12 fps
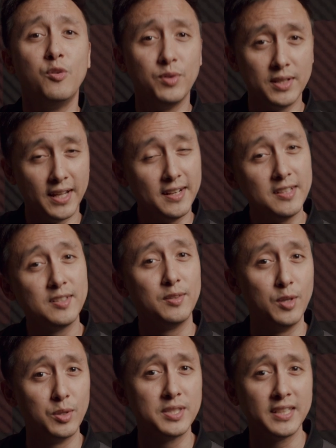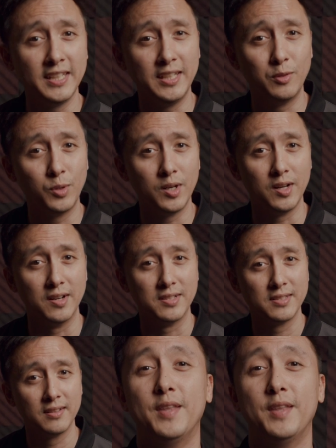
related to those keywords.